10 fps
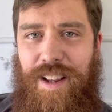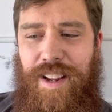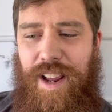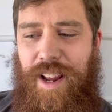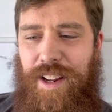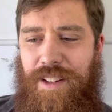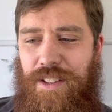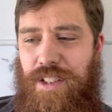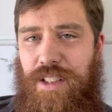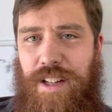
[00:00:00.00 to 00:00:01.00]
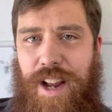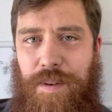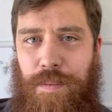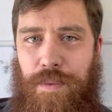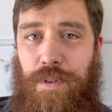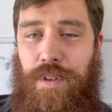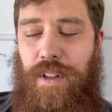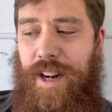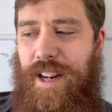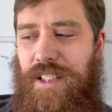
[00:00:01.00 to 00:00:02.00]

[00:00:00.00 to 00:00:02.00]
And like I